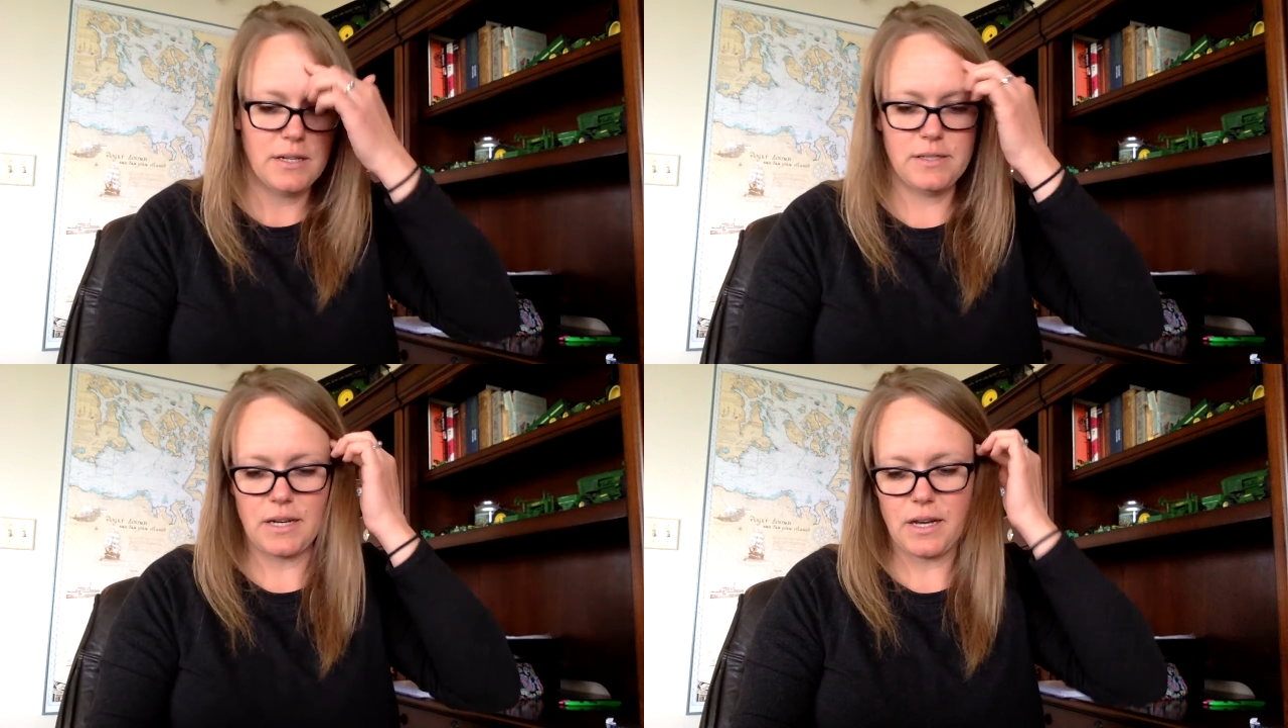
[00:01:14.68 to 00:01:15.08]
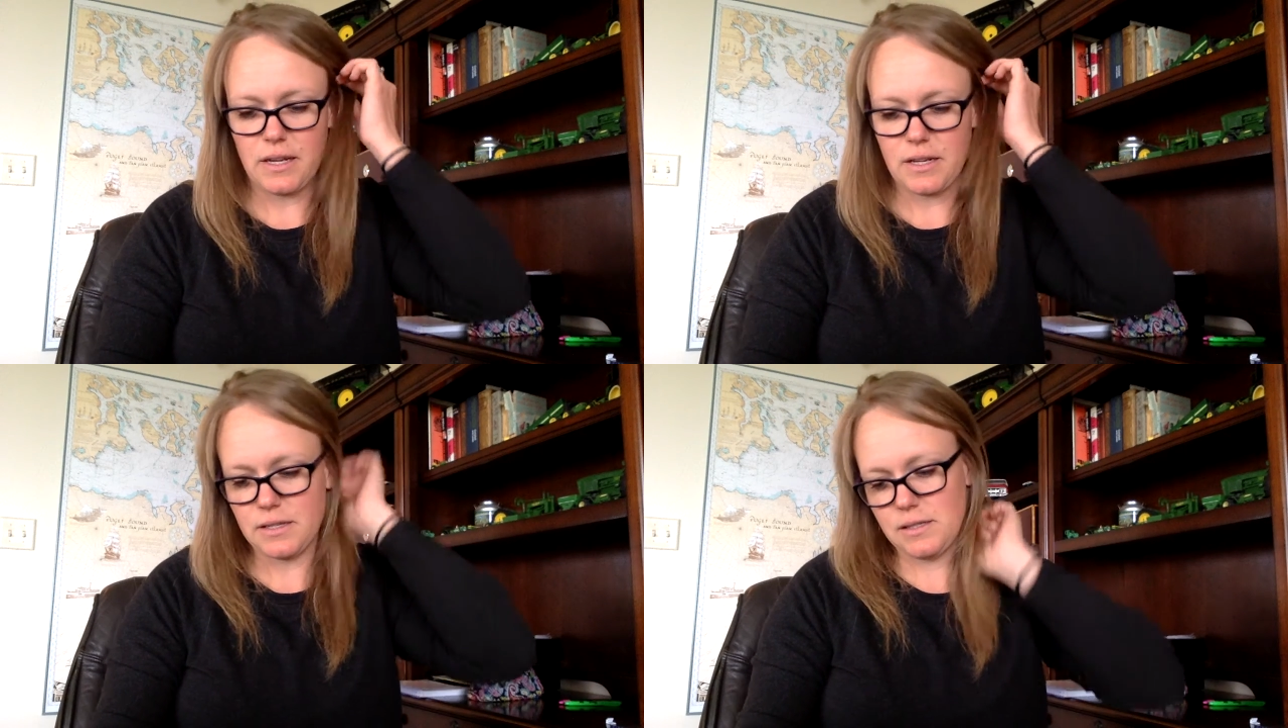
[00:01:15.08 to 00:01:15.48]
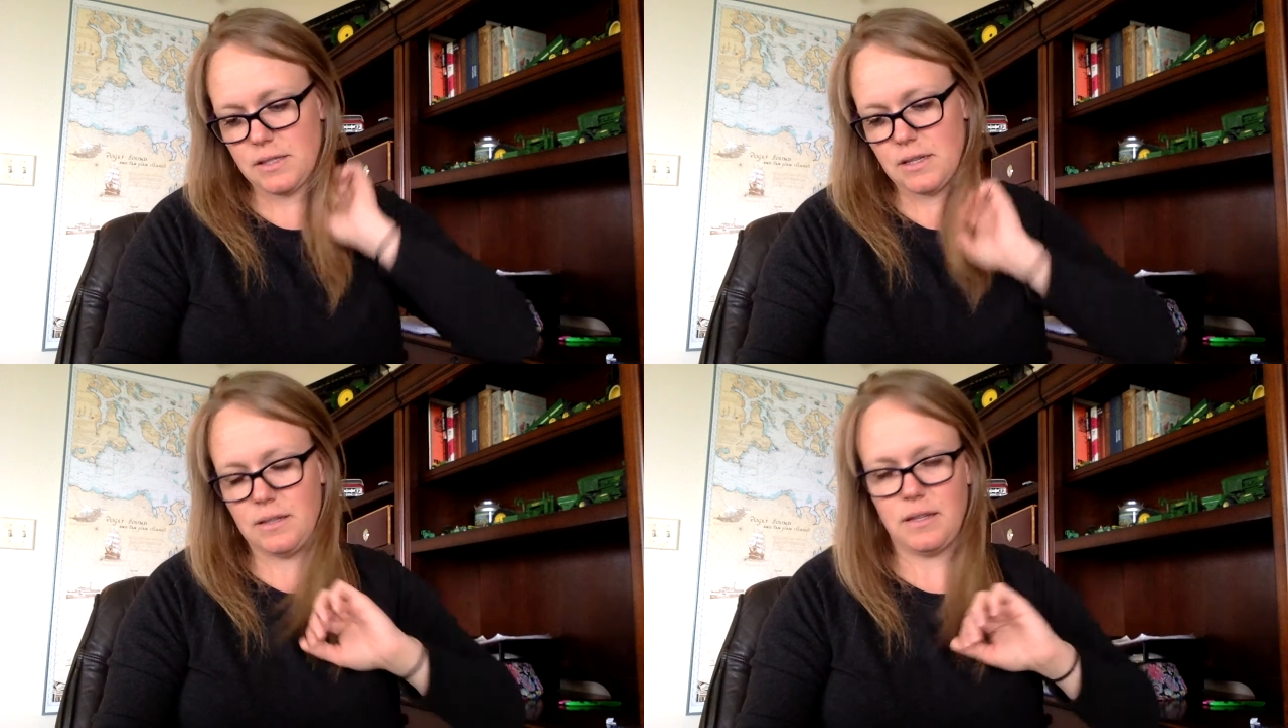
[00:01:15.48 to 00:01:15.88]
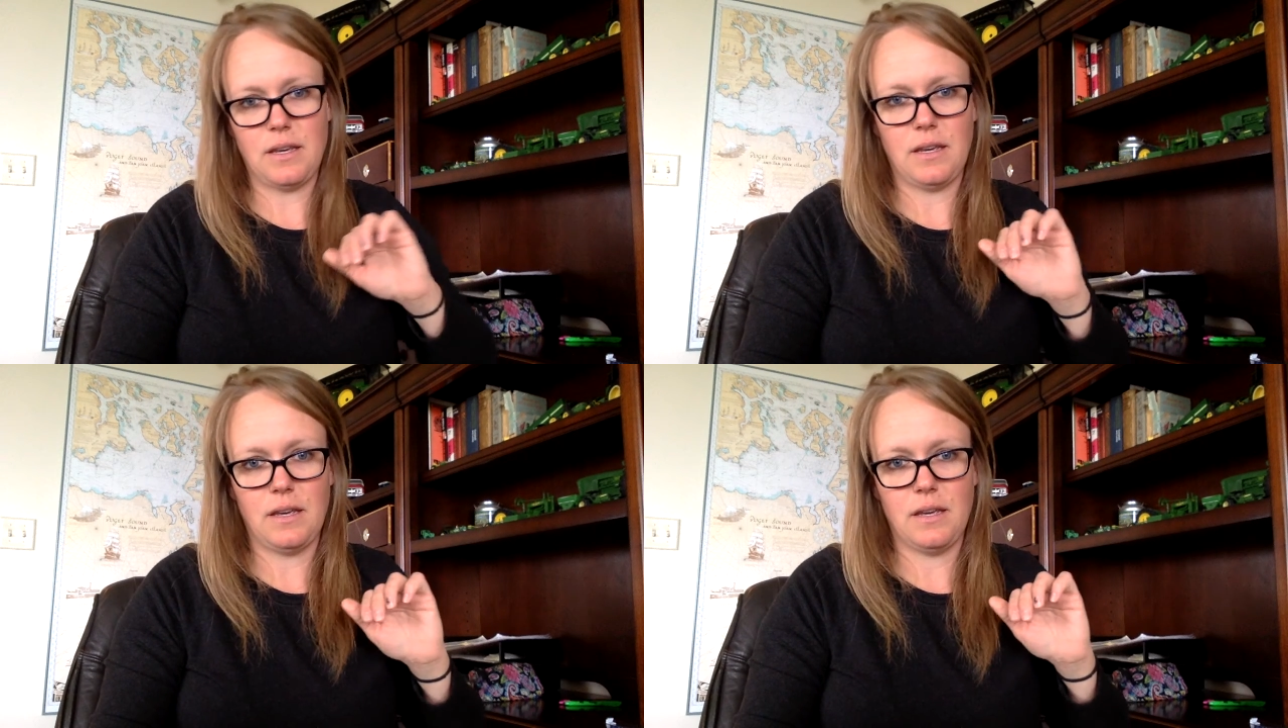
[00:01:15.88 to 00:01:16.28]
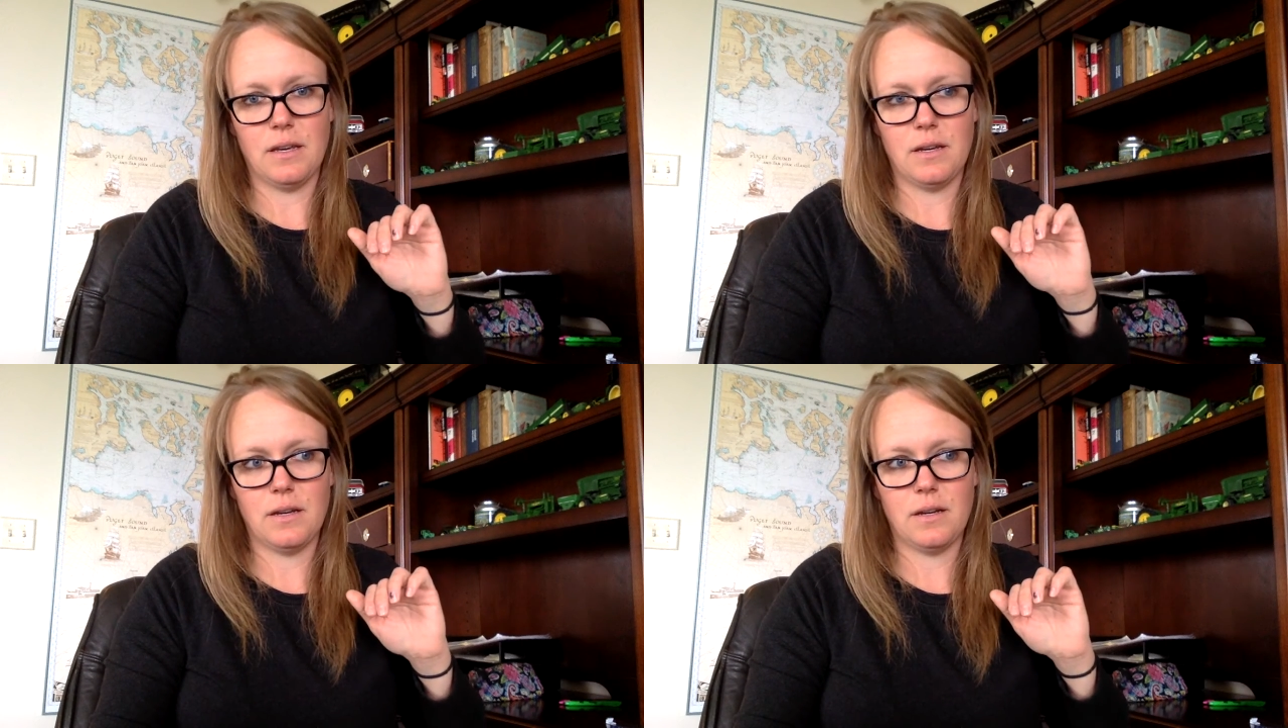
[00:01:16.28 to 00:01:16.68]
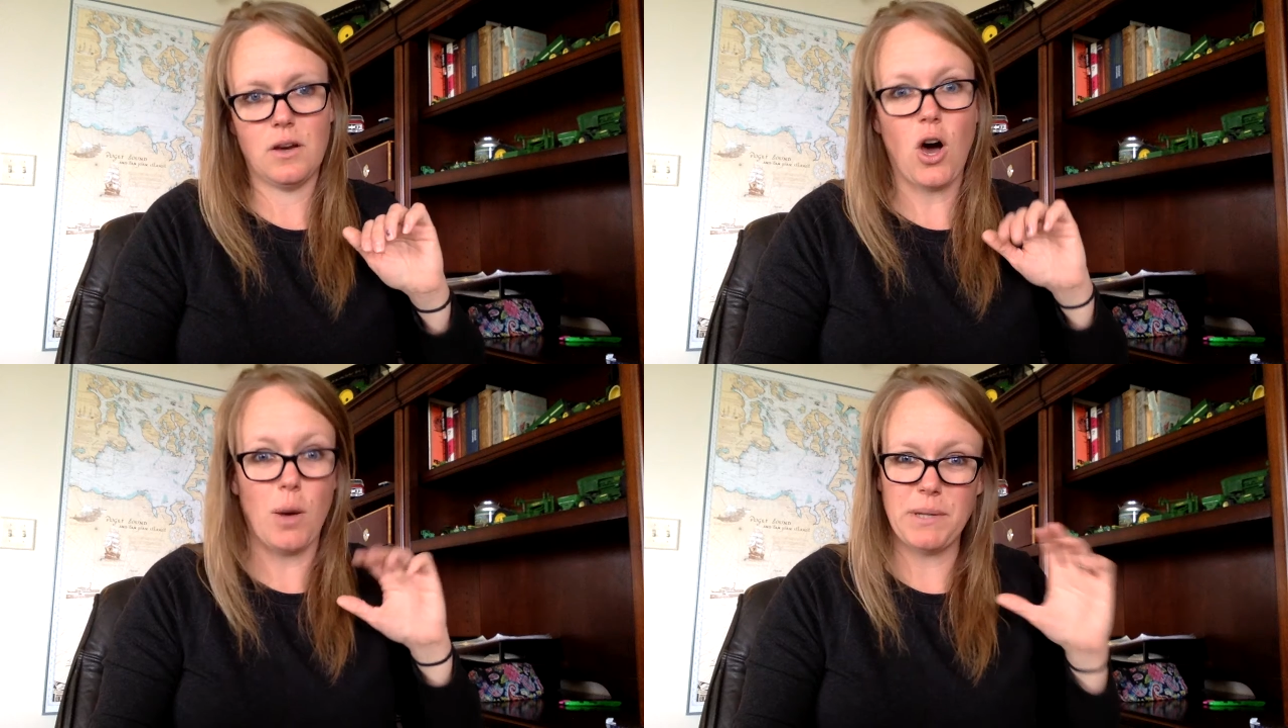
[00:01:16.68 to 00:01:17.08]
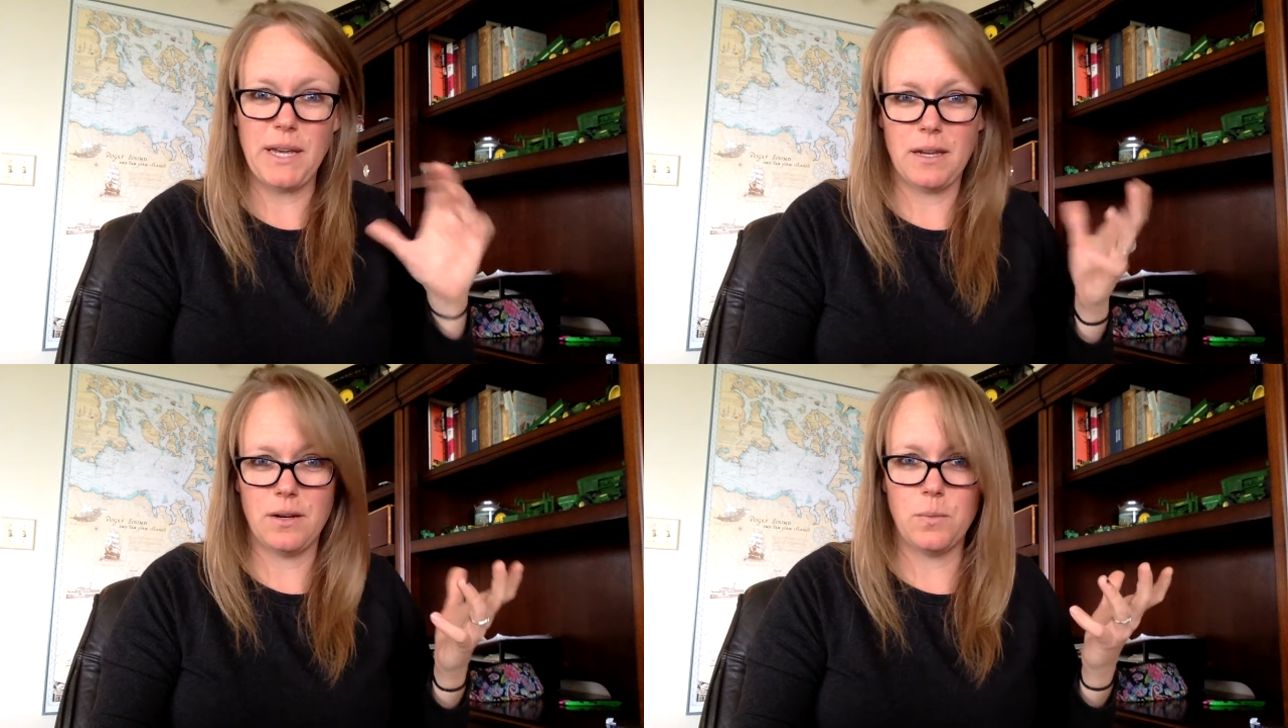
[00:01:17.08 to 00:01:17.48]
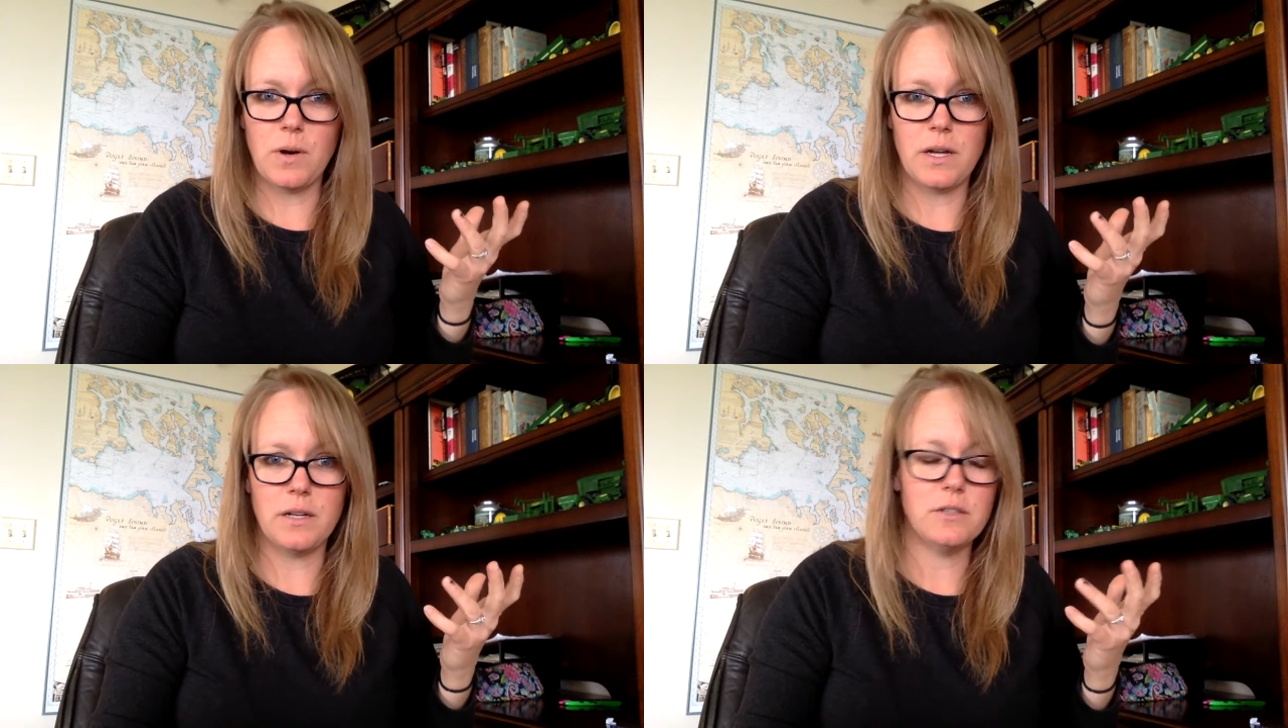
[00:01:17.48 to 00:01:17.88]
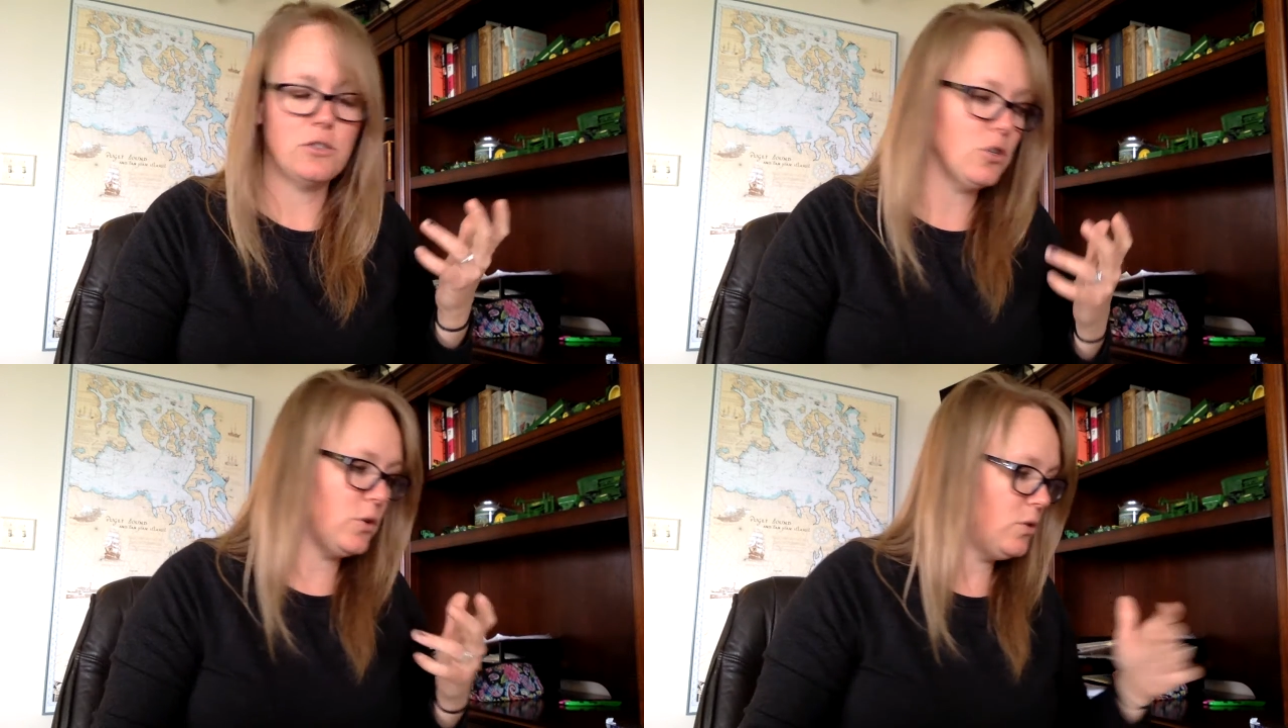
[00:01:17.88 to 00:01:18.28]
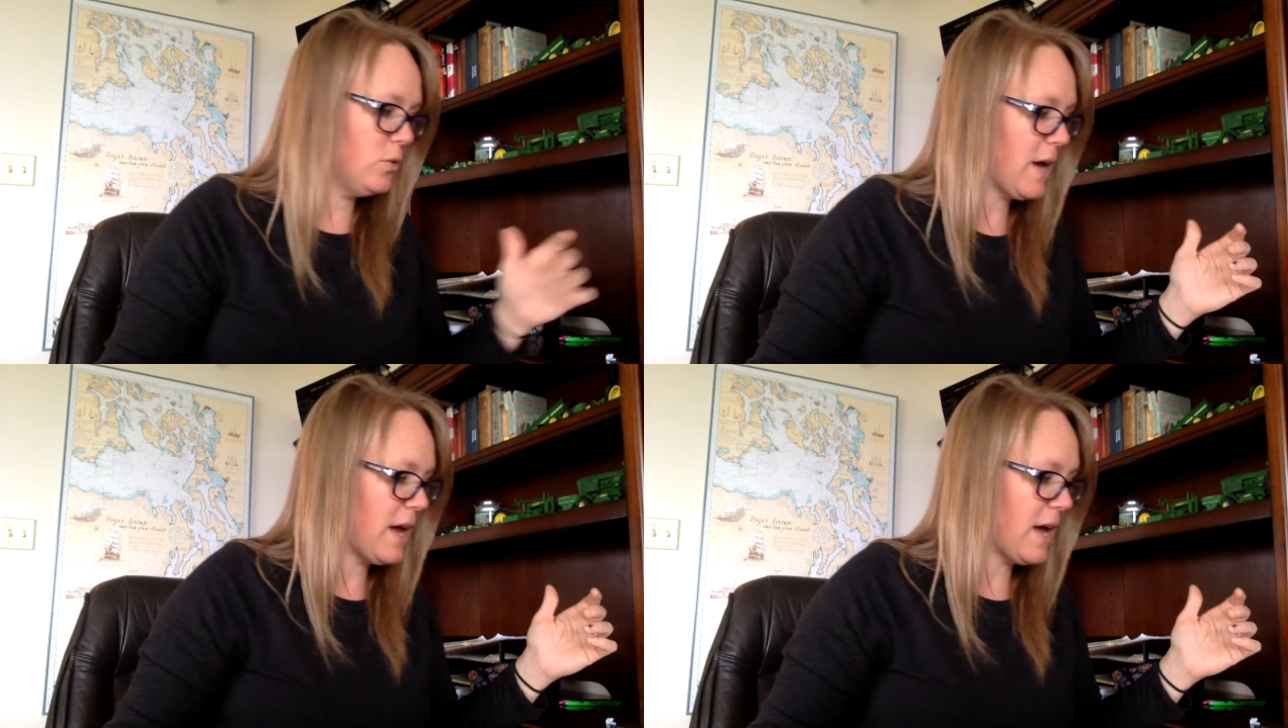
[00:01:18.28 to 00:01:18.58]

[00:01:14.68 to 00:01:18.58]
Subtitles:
does the complicated one show you?